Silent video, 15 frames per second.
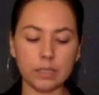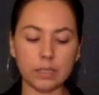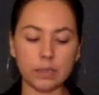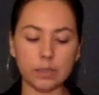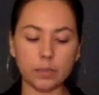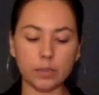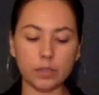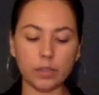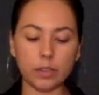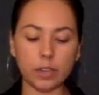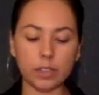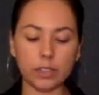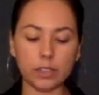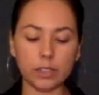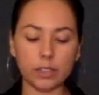Some of the
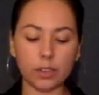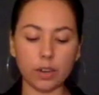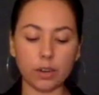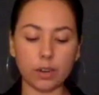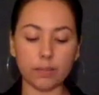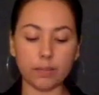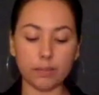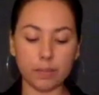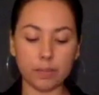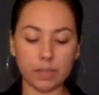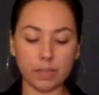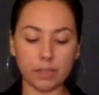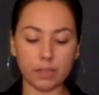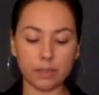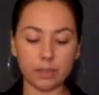guards here are
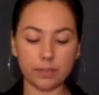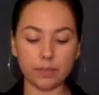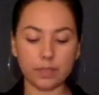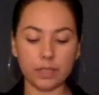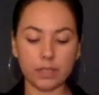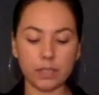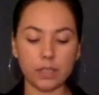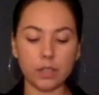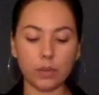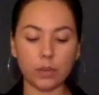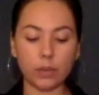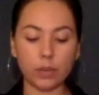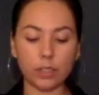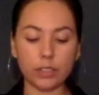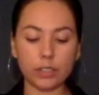mean.
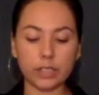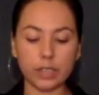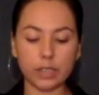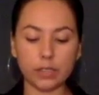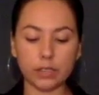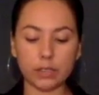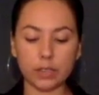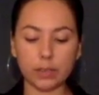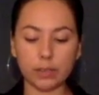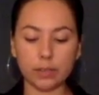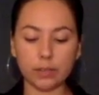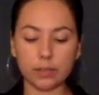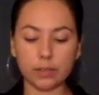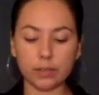We are scared of them.